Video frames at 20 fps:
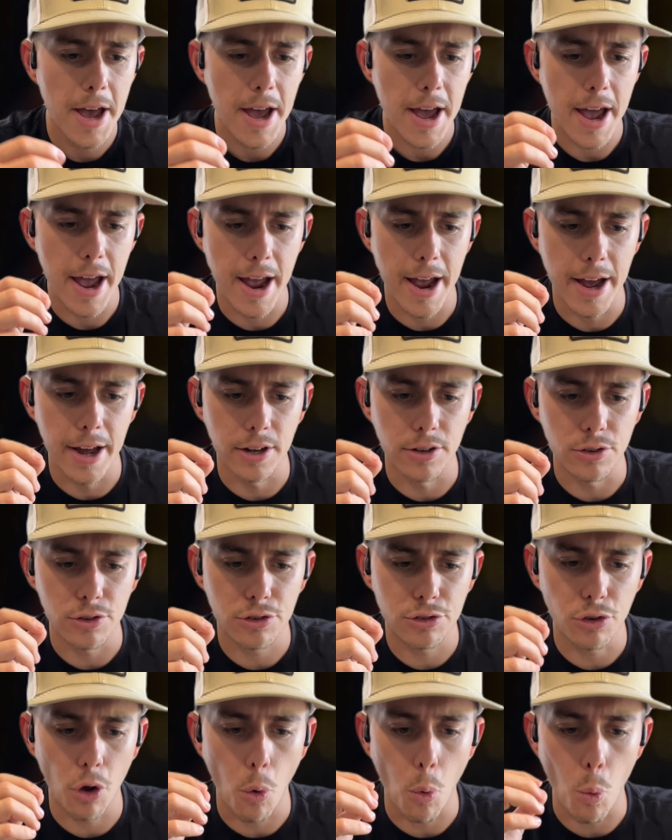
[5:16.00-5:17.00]
And
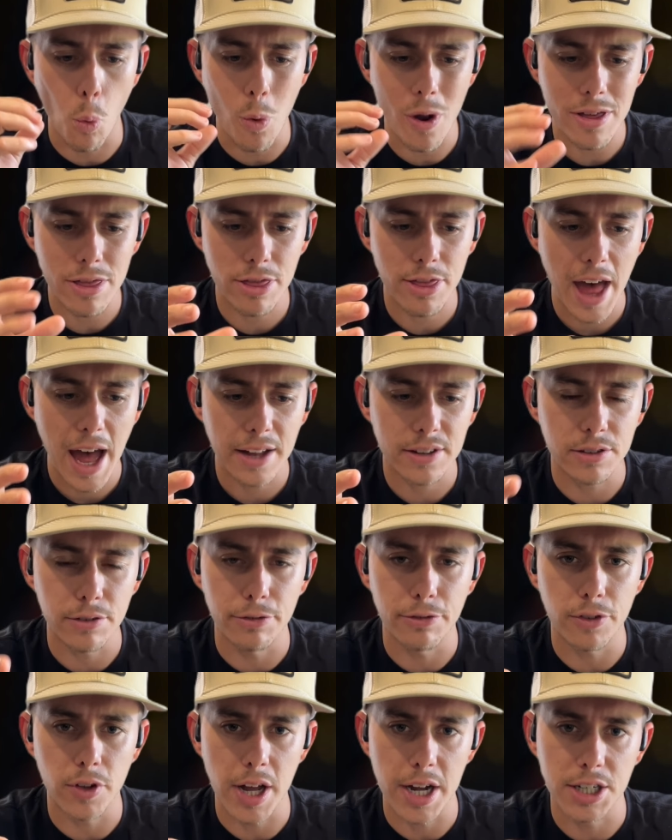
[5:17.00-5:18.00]
so with that
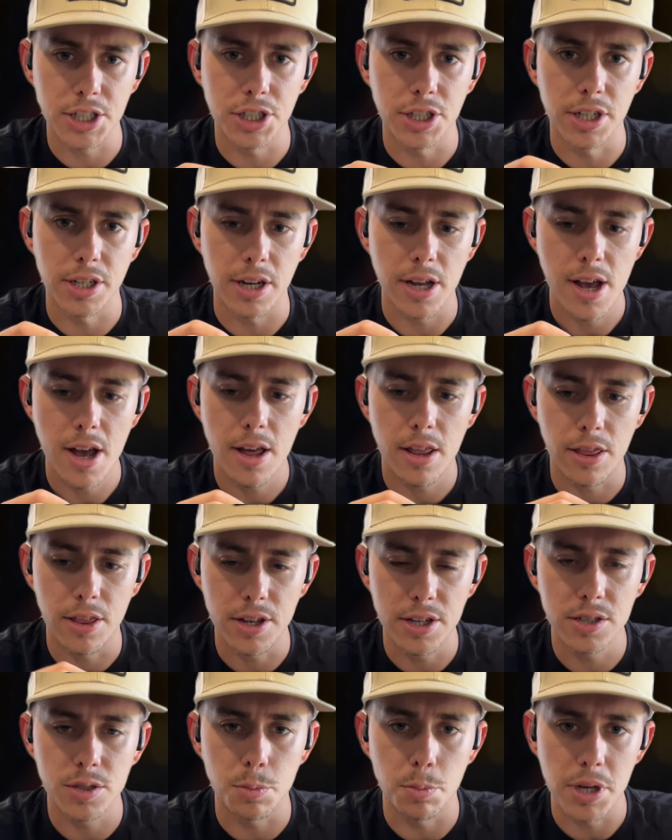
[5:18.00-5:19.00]
deflection,
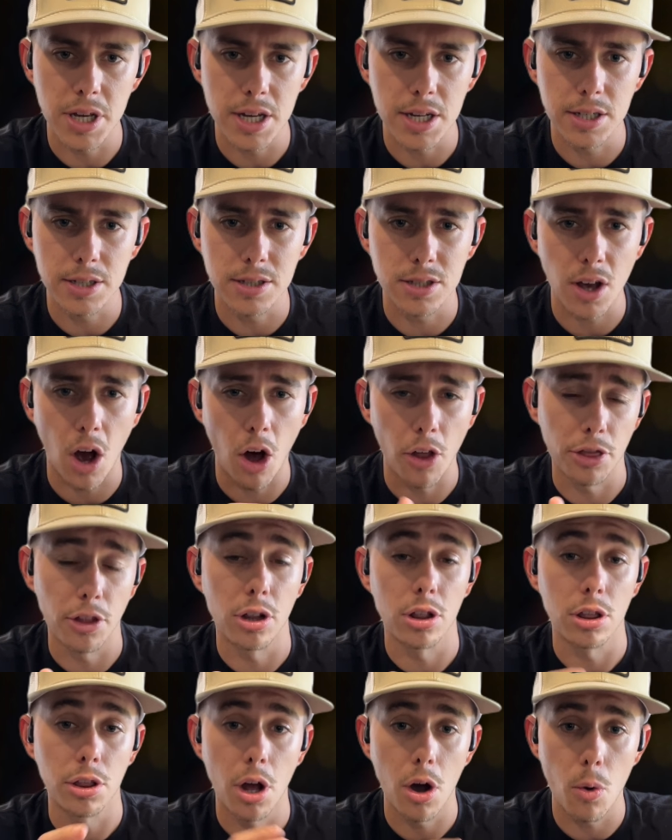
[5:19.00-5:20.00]
these beads on the
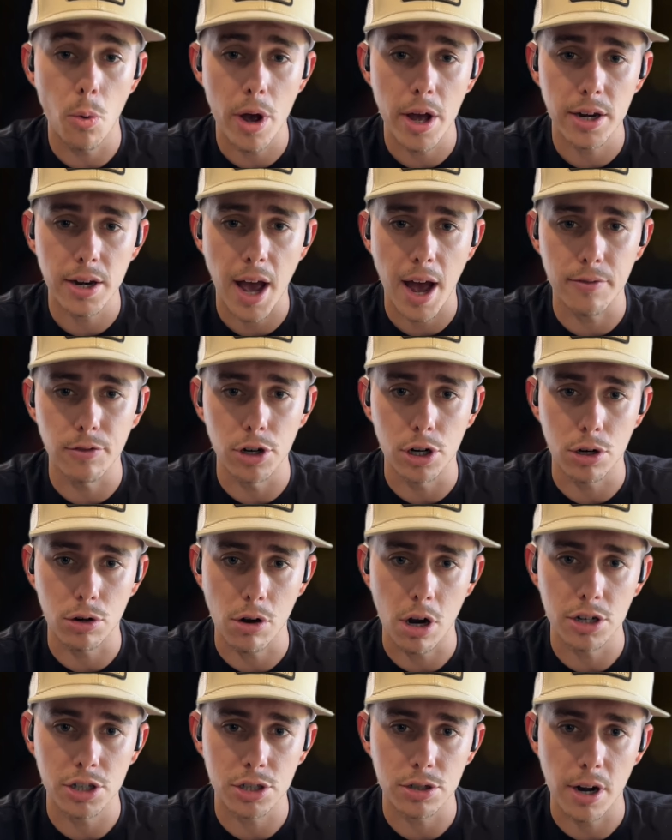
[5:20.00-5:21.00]
low end have a
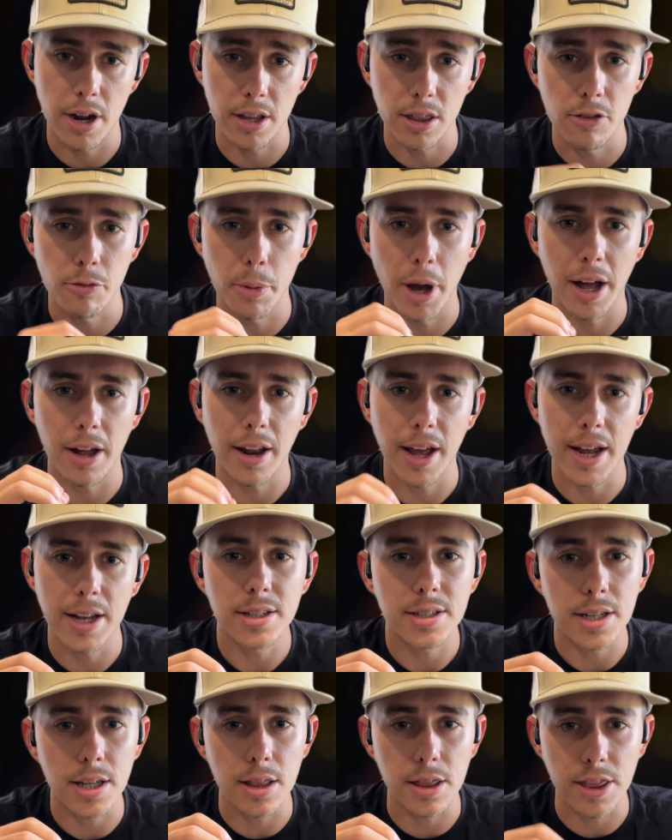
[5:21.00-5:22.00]
crush strength of about
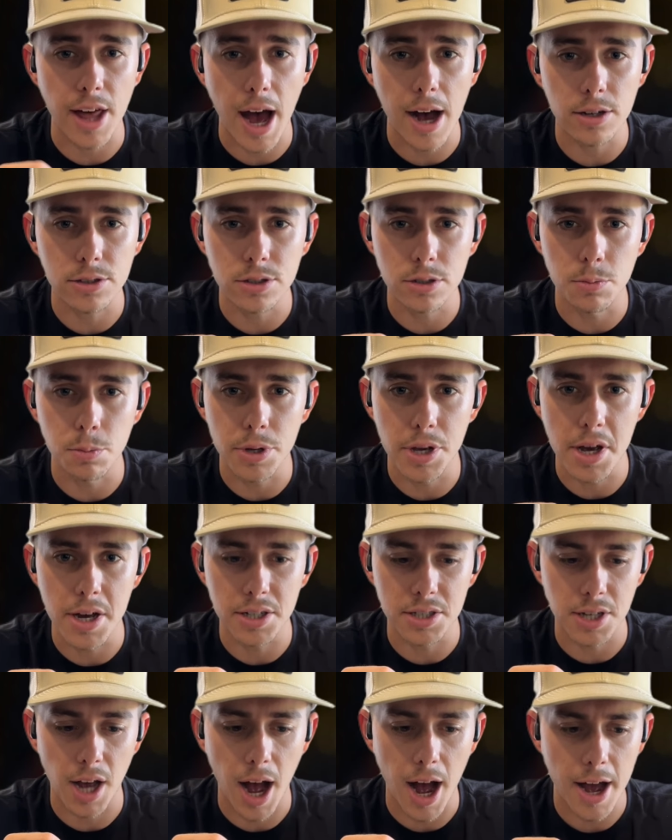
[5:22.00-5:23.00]
18,000
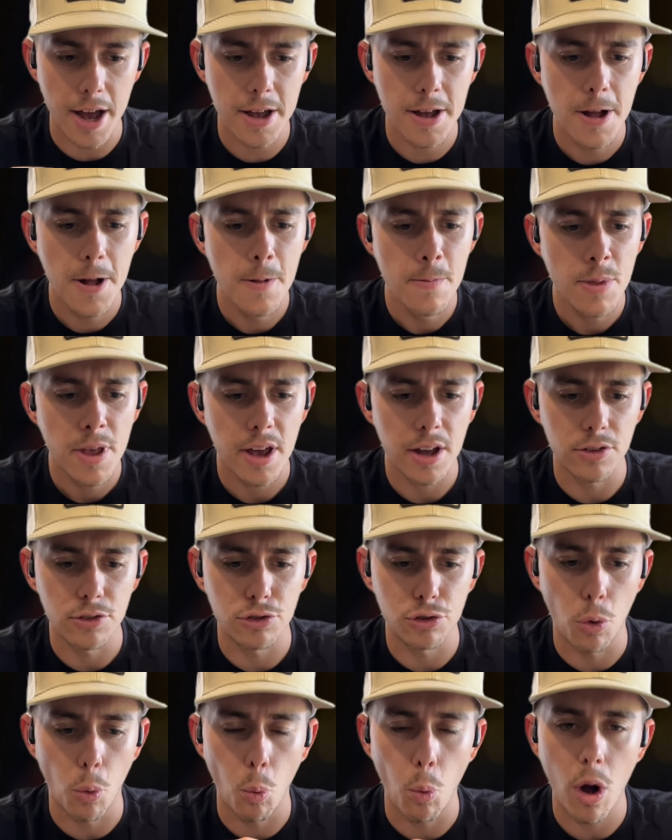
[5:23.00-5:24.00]
psi. And
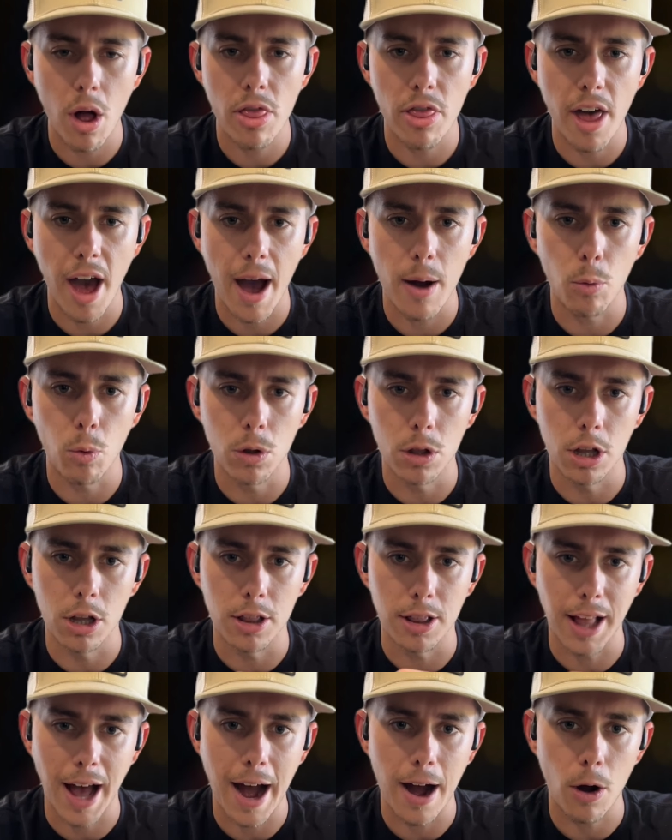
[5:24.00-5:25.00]
so what that will
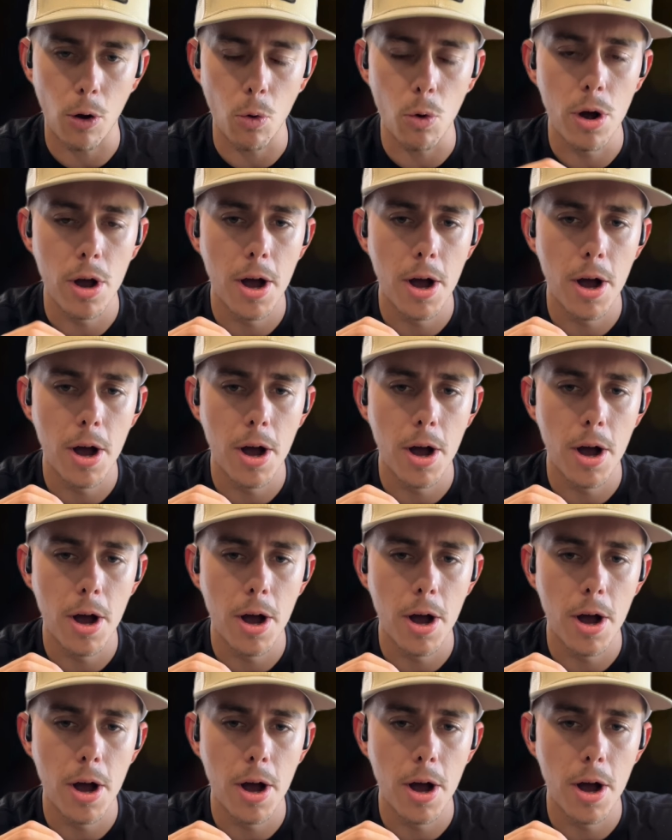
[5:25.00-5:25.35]
allow